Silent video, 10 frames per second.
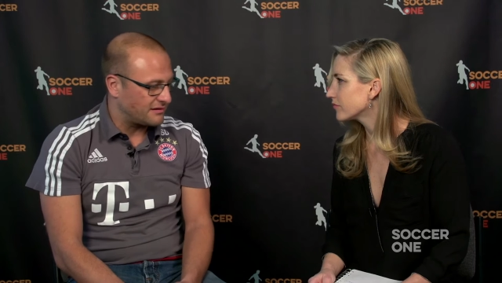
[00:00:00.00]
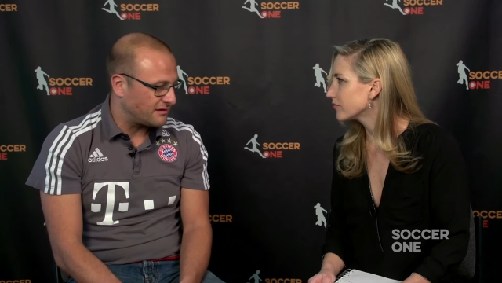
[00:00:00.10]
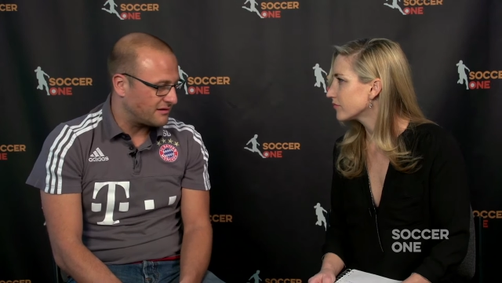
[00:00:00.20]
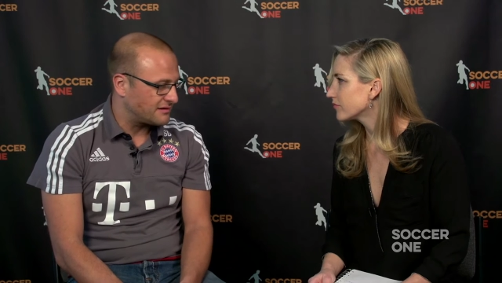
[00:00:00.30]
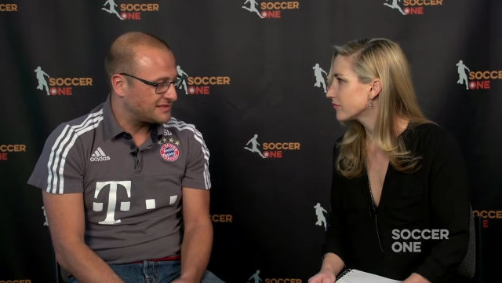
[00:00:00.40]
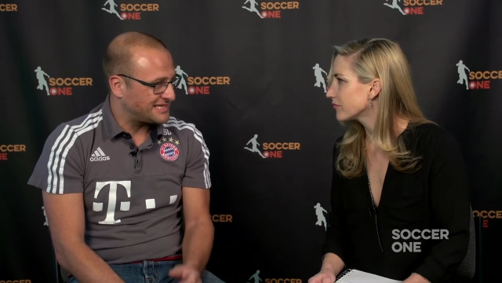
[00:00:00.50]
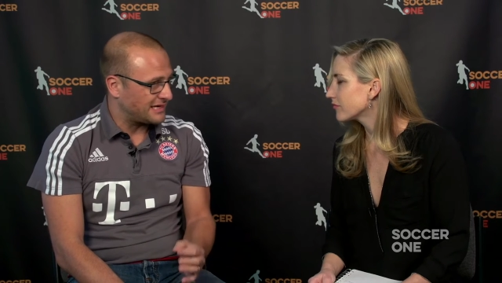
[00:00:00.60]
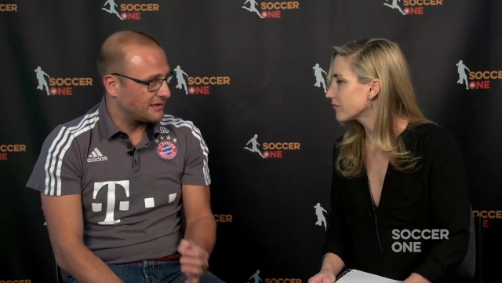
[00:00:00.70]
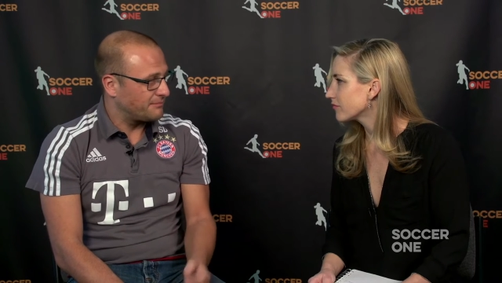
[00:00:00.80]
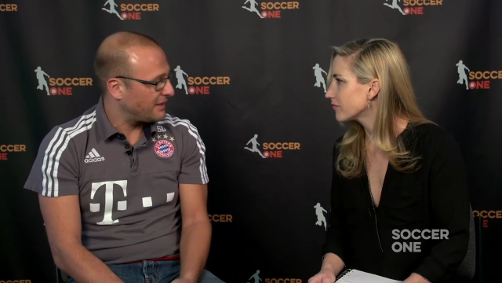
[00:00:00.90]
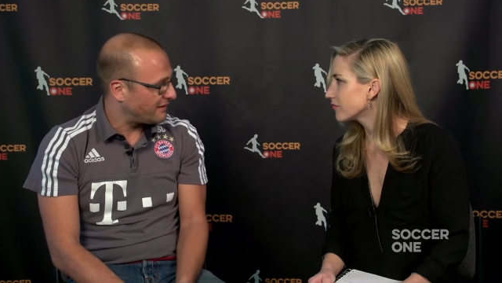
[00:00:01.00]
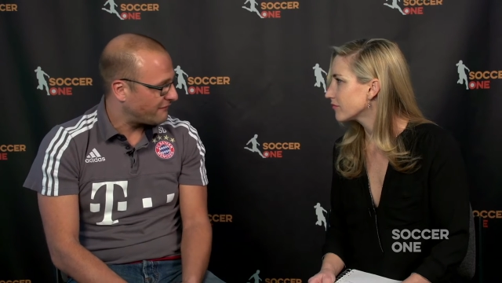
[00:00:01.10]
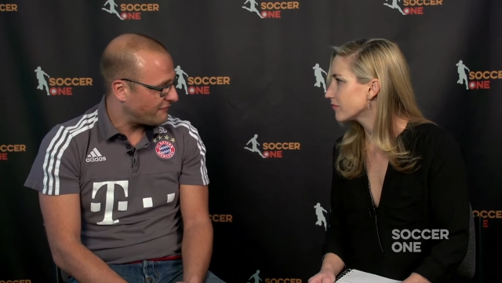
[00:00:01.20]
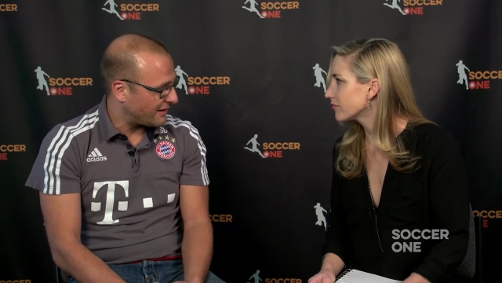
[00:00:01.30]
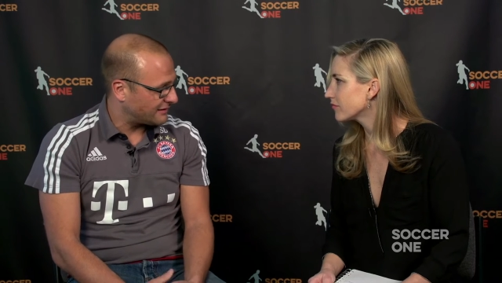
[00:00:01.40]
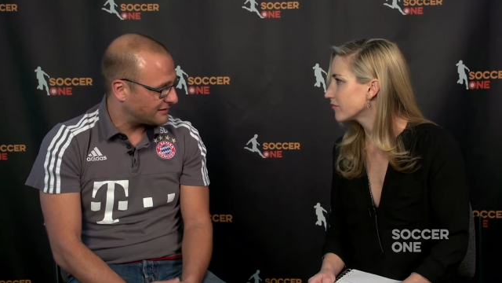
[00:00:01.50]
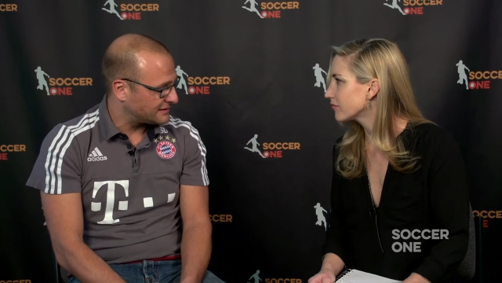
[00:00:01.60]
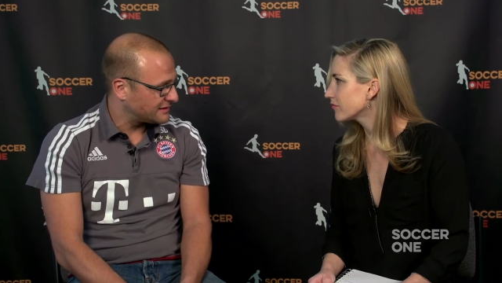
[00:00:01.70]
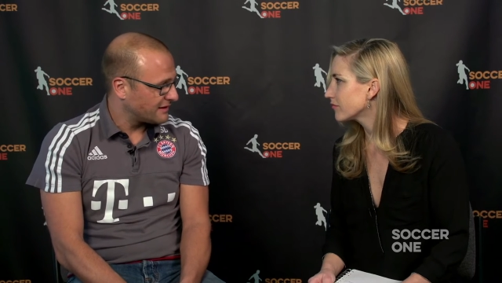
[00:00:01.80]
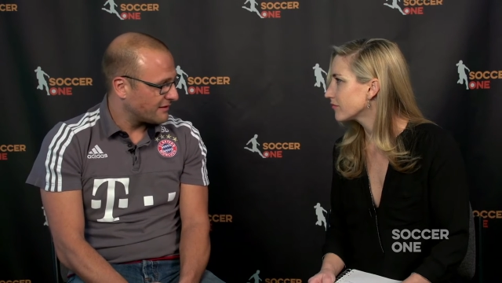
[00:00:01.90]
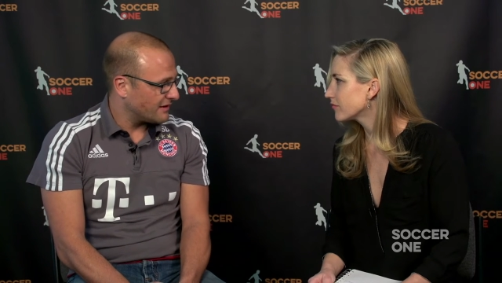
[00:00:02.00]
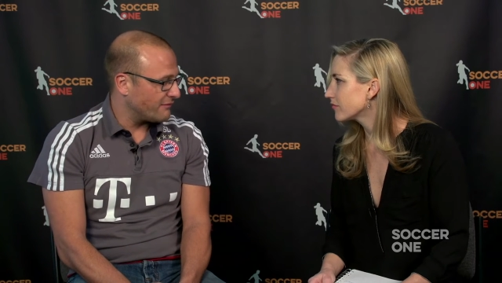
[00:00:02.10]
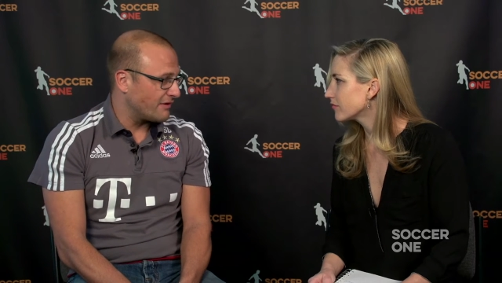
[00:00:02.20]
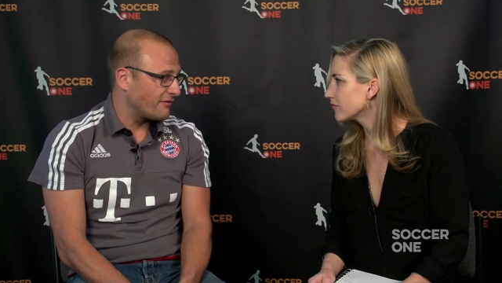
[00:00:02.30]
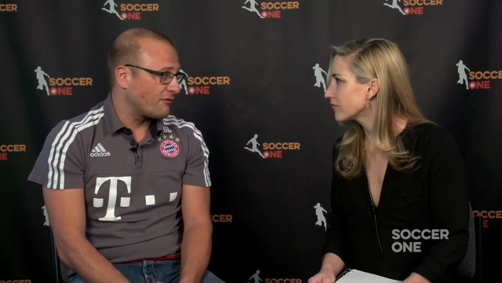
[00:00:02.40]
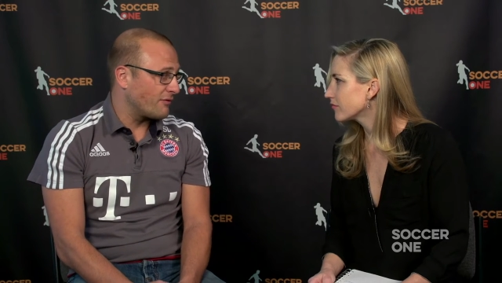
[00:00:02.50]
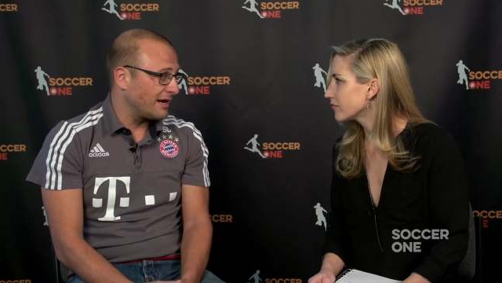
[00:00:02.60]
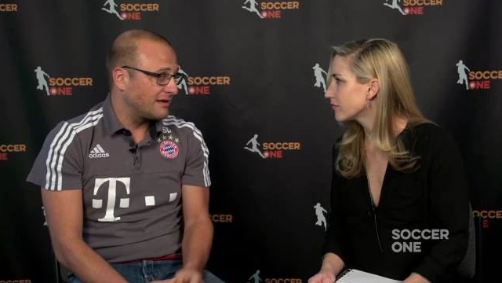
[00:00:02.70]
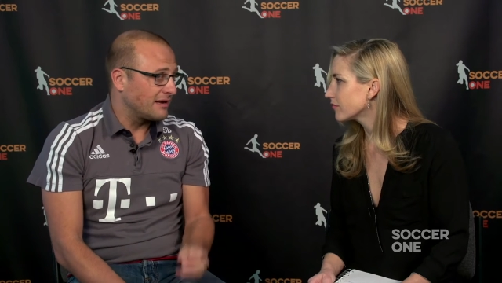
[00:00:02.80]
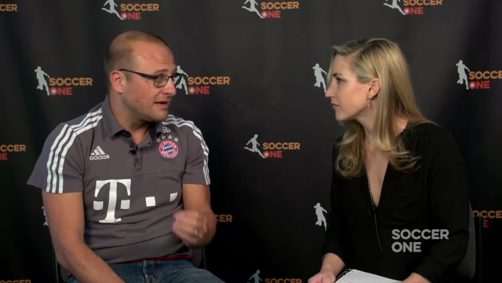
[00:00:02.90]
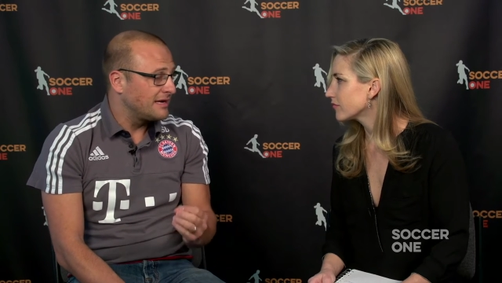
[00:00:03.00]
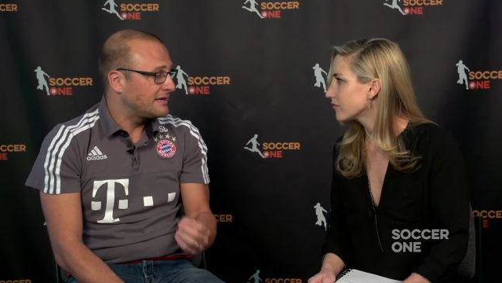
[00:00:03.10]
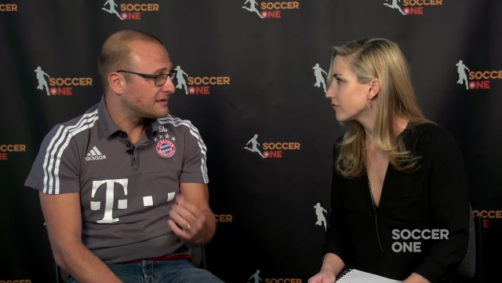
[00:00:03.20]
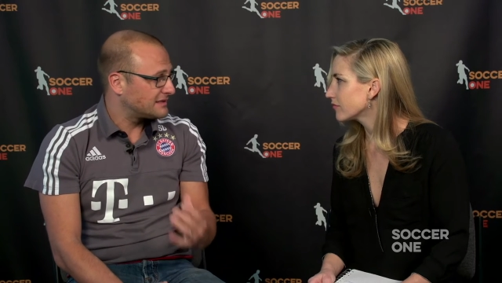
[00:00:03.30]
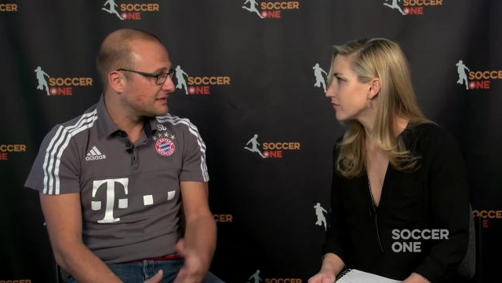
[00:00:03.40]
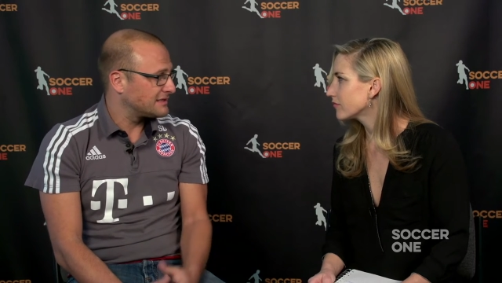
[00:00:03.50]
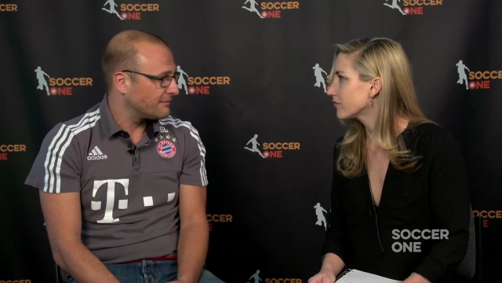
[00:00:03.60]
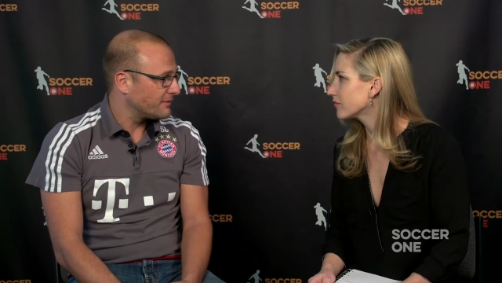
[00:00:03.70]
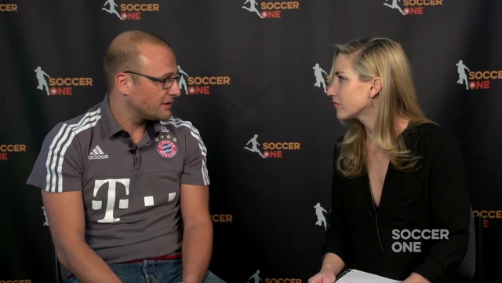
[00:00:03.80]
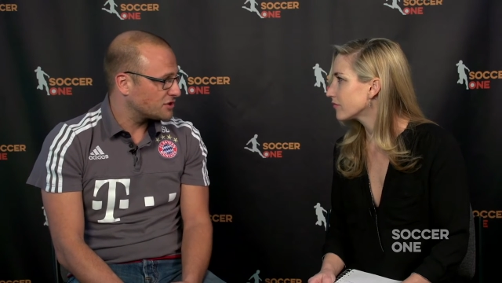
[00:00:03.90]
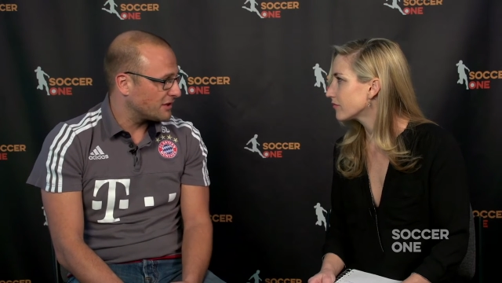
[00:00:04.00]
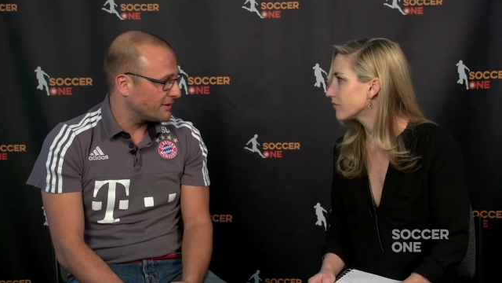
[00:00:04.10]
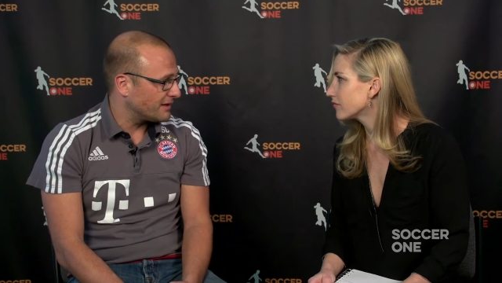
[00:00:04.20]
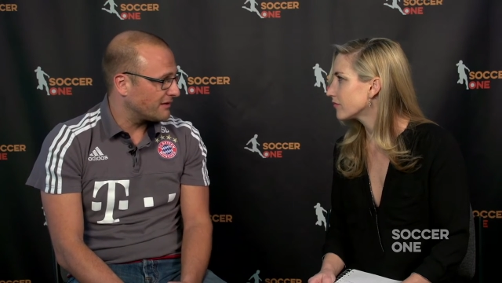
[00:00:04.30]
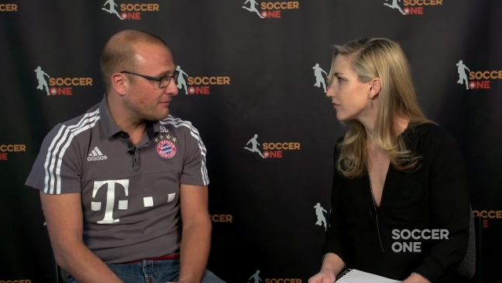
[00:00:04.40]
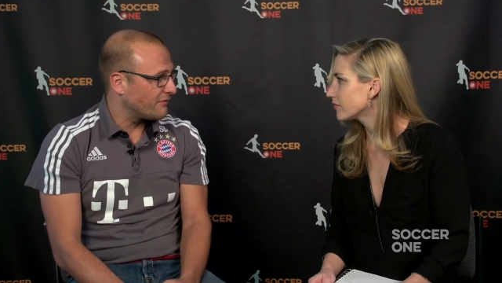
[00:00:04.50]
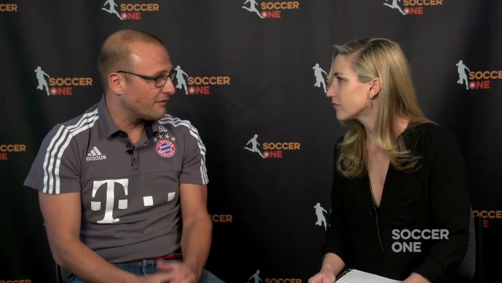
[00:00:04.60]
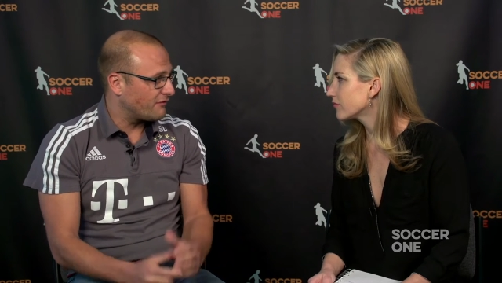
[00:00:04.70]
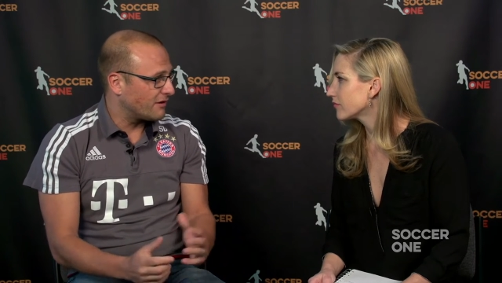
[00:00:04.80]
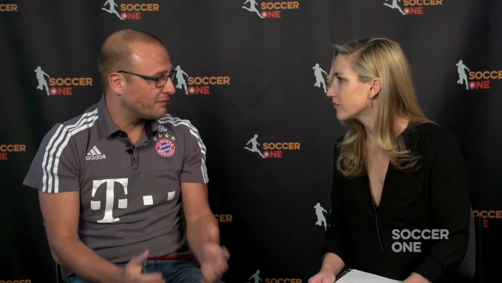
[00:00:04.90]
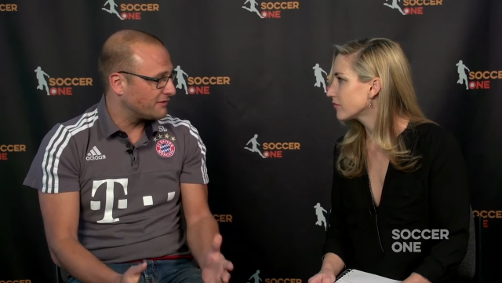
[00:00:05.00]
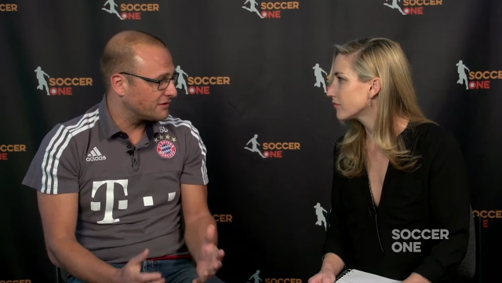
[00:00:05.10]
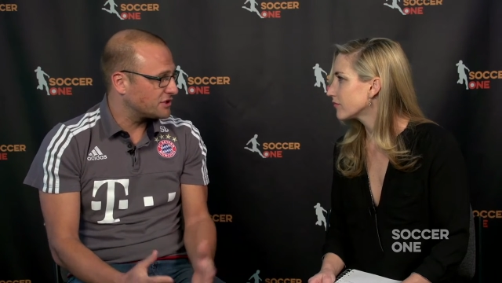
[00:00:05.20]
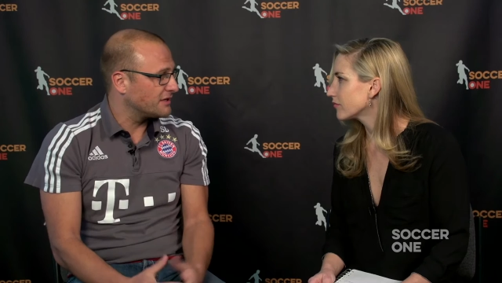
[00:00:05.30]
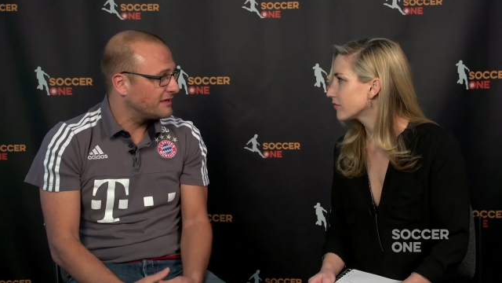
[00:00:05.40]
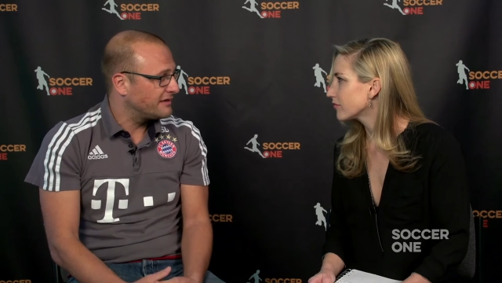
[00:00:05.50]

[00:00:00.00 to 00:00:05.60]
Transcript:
Speaker 1: the second big fact is that we have a great league system in Germany. That we have competition